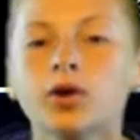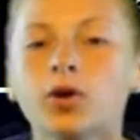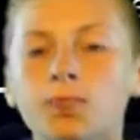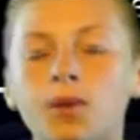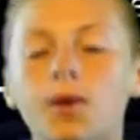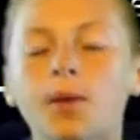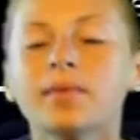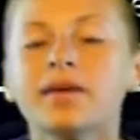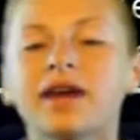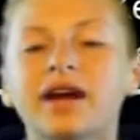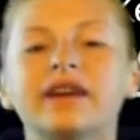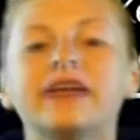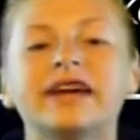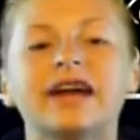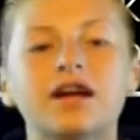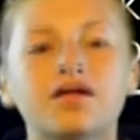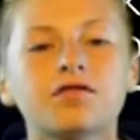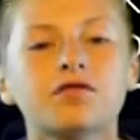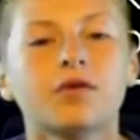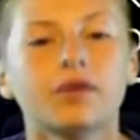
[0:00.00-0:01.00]
he'll probably get in the
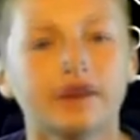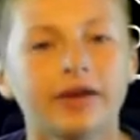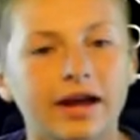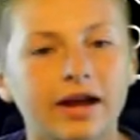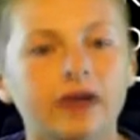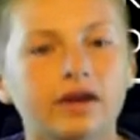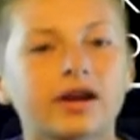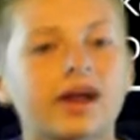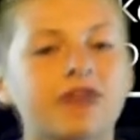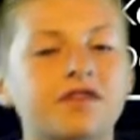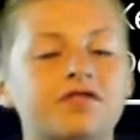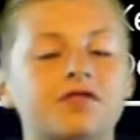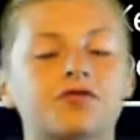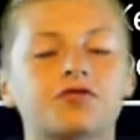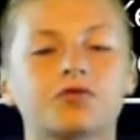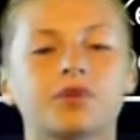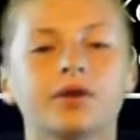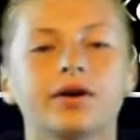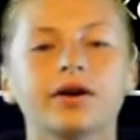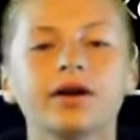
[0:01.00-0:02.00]
end zone again against
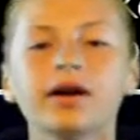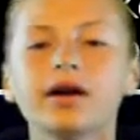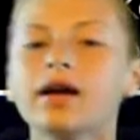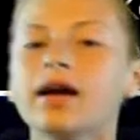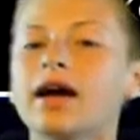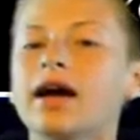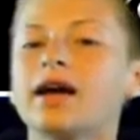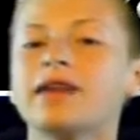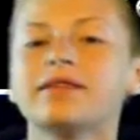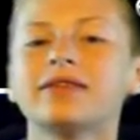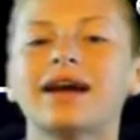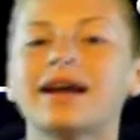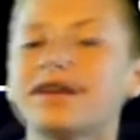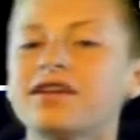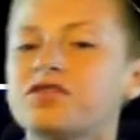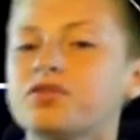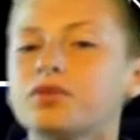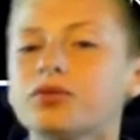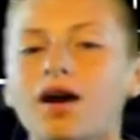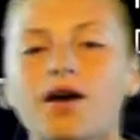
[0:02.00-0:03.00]
Detroit. Had
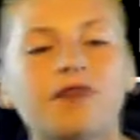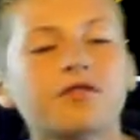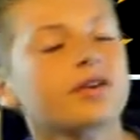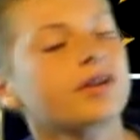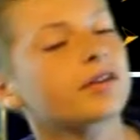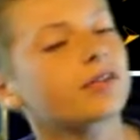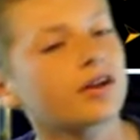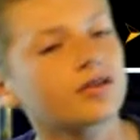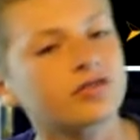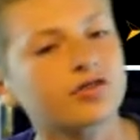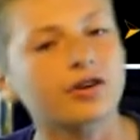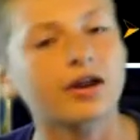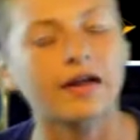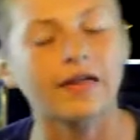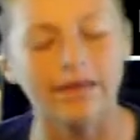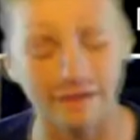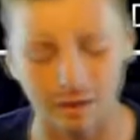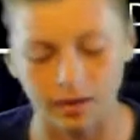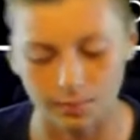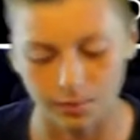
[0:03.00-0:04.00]
92 yards and a touchdown. I
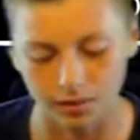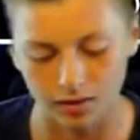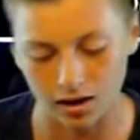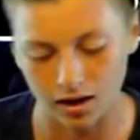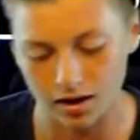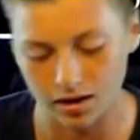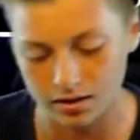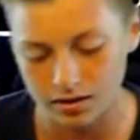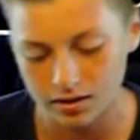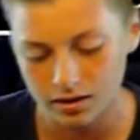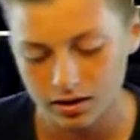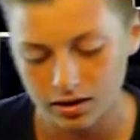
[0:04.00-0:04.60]
like him a lot.